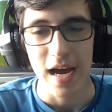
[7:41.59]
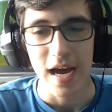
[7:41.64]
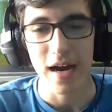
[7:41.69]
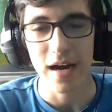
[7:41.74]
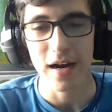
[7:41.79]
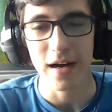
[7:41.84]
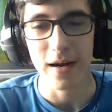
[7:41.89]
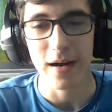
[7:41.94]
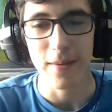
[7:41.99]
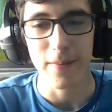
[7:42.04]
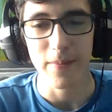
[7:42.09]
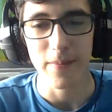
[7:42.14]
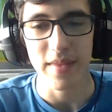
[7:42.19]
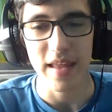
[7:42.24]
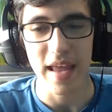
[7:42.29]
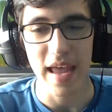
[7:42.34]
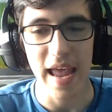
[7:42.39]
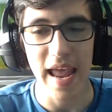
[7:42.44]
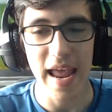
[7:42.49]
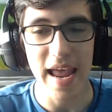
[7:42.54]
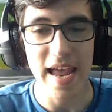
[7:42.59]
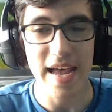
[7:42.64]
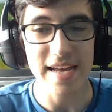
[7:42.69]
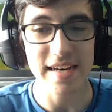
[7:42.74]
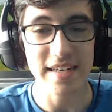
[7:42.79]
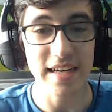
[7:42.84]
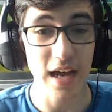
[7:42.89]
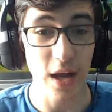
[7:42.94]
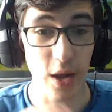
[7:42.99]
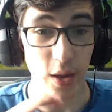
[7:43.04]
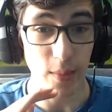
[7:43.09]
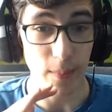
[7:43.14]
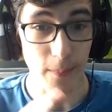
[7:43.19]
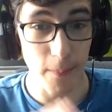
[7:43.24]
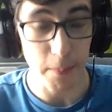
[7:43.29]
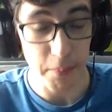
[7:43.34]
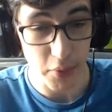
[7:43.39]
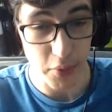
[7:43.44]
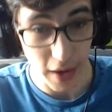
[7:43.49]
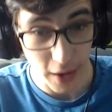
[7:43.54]
And
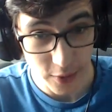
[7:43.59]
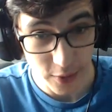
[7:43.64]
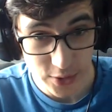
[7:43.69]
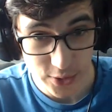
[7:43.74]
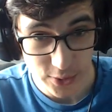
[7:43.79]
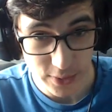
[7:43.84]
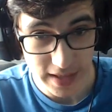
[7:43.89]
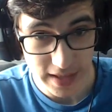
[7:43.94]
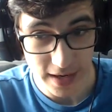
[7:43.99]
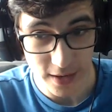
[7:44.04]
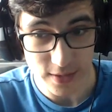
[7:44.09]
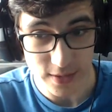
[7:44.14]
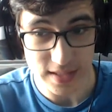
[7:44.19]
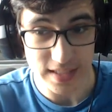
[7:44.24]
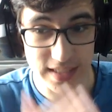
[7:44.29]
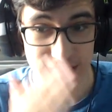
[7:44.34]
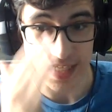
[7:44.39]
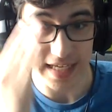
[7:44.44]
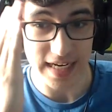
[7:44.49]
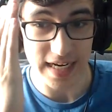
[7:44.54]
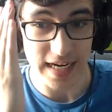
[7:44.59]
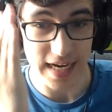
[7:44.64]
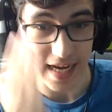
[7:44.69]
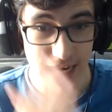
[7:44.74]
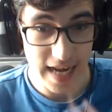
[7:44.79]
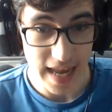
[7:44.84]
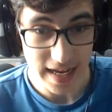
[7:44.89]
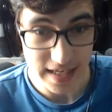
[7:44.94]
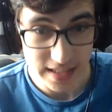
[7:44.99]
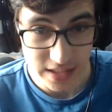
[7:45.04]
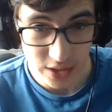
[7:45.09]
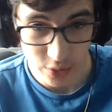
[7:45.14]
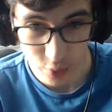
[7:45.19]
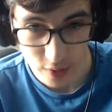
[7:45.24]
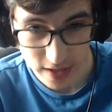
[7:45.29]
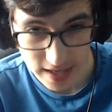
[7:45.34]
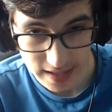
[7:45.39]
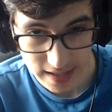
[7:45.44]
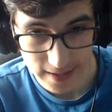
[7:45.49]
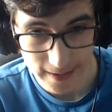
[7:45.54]
I'm proud to announce that next
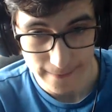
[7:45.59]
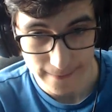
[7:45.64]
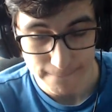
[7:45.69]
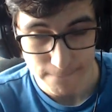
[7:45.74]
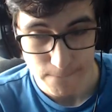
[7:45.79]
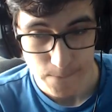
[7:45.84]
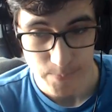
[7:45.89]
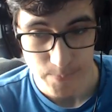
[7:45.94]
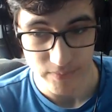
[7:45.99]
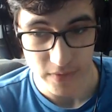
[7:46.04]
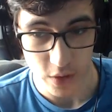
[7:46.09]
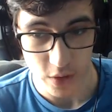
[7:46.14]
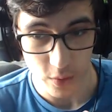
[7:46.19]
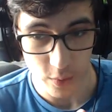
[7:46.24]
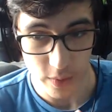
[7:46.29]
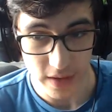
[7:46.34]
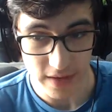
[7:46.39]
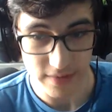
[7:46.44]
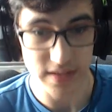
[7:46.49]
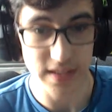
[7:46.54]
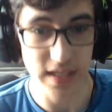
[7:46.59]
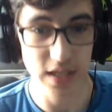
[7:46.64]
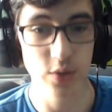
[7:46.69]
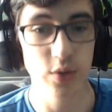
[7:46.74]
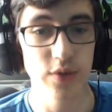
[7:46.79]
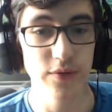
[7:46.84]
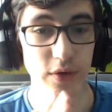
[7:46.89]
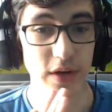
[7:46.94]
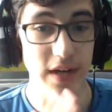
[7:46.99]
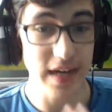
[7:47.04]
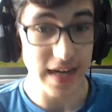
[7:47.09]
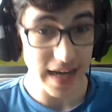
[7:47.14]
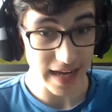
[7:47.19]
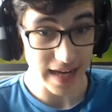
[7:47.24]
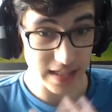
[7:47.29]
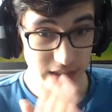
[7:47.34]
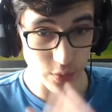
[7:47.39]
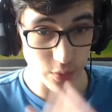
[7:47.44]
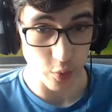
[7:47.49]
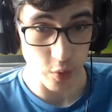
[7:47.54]
week, we have scheduled for
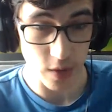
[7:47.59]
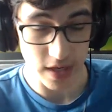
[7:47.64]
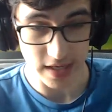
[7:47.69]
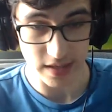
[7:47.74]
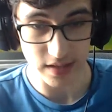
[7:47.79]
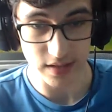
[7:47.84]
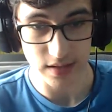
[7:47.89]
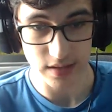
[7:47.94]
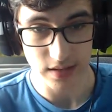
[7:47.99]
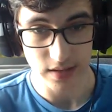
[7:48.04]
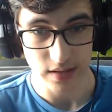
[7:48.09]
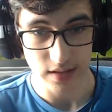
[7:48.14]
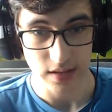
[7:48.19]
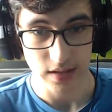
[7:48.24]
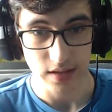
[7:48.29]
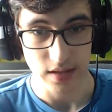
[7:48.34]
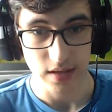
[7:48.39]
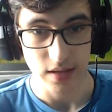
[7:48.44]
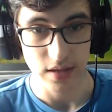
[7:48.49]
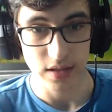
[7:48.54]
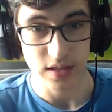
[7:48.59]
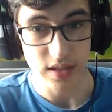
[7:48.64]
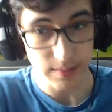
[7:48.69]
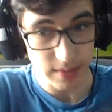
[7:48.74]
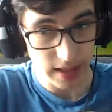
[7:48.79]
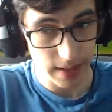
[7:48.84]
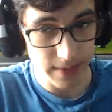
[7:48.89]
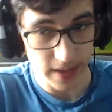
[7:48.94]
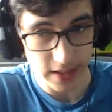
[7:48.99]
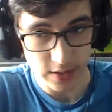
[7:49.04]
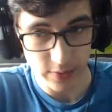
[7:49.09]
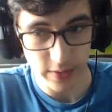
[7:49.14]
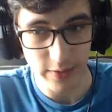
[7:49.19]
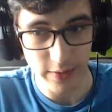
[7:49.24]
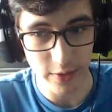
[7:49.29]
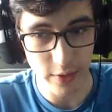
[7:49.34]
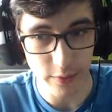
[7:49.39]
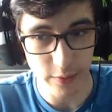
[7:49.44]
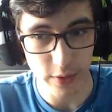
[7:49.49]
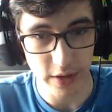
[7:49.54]
next week, sometime next week.
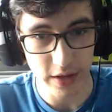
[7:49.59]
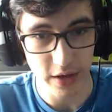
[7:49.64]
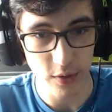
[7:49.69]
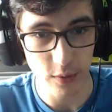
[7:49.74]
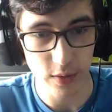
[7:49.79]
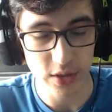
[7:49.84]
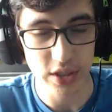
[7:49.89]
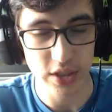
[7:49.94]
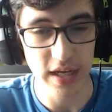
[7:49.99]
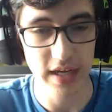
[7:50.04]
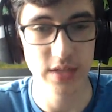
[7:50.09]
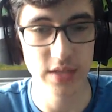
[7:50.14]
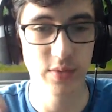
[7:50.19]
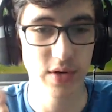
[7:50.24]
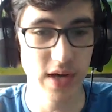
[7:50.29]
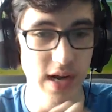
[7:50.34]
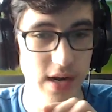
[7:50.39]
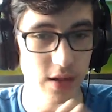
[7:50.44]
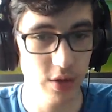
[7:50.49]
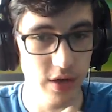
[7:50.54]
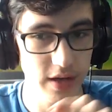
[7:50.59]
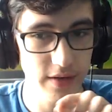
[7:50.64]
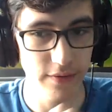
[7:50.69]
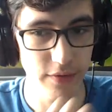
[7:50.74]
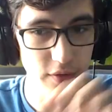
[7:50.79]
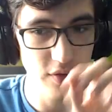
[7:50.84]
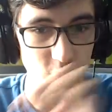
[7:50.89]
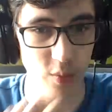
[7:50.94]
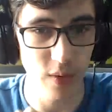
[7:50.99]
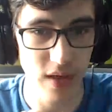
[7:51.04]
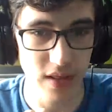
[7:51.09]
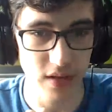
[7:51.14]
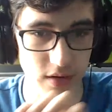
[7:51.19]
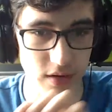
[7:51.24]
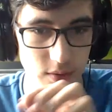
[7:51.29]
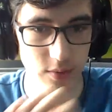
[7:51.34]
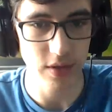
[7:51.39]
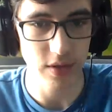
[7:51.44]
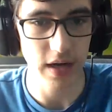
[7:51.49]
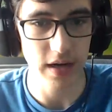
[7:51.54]
We don't really know which day because we're kind of looking for the
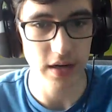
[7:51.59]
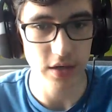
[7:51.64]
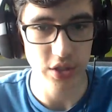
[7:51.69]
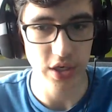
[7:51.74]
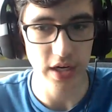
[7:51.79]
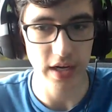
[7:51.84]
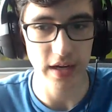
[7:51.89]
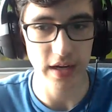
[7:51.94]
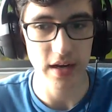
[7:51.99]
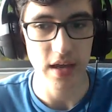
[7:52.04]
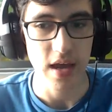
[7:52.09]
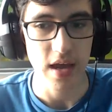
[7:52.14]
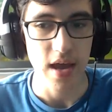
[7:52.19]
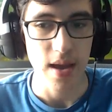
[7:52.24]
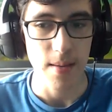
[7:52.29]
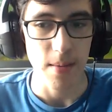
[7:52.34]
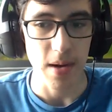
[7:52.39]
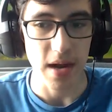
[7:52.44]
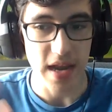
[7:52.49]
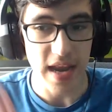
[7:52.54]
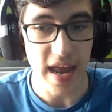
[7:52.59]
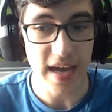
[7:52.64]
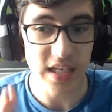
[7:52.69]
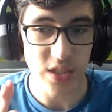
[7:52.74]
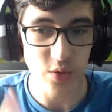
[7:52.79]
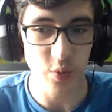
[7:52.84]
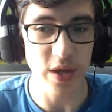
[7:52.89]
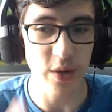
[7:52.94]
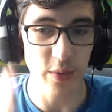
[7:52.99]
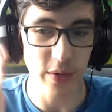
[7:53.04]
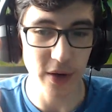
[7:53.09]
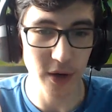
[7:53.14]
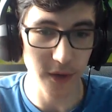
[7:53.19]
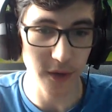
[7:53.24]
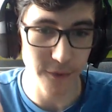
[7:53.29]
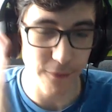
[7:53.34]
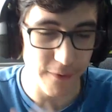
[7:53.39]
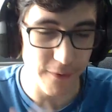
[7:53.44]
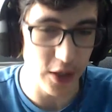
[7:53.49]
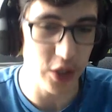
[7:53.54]
weather. We're kind of checking. Next week, we are
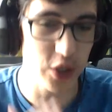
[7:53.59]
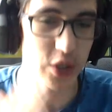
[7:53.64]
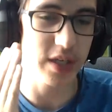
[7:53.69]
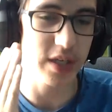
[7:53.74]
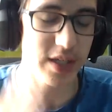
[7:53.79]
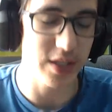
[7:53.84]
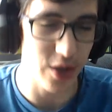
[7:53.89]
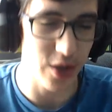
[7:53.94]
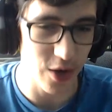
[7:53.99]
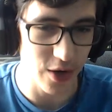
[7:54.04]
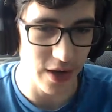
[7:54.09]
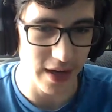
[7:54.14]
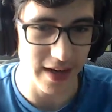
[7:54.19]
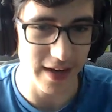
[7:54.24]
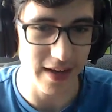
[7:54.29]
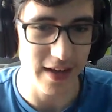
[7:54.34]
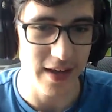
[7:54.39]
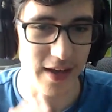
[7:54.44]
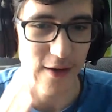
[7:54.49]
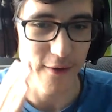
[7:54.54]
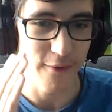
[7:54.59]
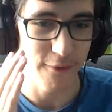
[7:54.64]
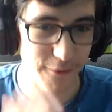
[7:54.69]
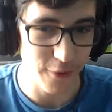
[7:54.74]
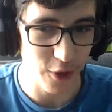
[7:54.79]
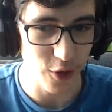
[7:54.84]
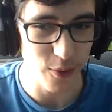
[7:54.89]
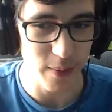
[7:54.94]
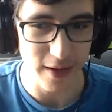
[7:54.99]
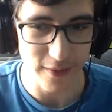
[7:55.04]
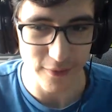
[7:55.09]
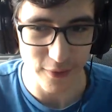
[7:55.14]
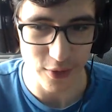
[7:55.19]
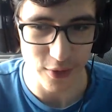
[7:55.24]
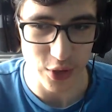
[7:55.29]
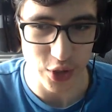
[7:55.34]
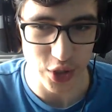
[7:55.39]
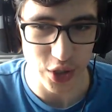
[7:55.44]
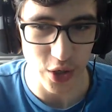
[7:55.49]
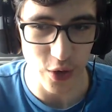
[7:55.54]
officially starting filming for
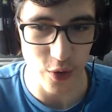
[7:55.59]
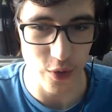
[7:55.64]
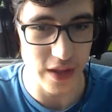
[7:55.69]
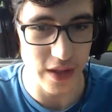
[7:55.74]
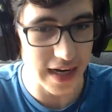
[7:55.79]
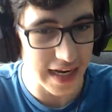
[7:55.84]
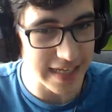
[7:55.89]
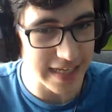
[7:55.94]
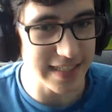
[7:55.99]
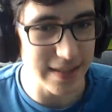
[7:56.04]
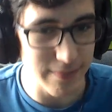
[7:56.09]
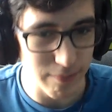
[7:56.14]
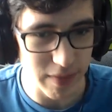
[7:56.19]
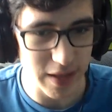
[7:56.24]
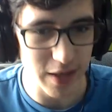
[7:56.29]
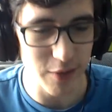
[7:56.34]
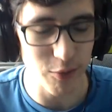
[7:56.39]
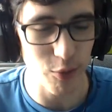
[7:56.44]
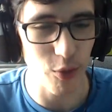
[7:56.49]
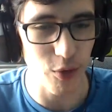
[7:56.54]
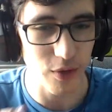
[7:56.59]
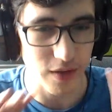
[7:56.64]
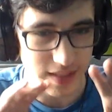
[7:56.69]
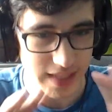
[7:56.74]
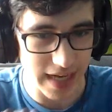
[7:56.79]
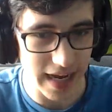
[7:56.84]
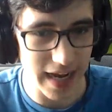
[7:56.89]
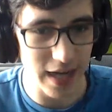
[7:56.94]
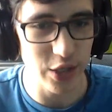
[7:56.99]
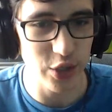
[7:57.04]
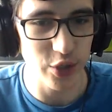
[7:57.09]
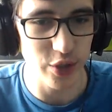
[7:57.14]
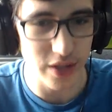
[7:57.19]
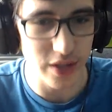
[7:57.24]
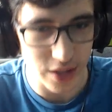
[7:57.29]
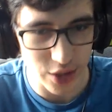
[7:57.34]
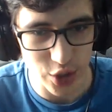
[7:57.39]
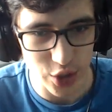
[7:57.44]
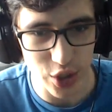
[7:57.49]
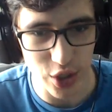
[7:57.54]
the show that isn't B-roll, that's actually
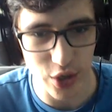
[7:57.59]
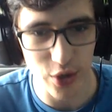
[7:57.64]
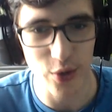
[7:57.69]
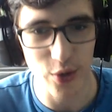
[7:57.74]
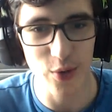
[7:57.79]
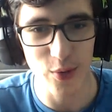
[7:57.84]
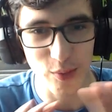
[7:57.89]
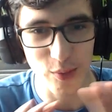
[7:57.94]
the show.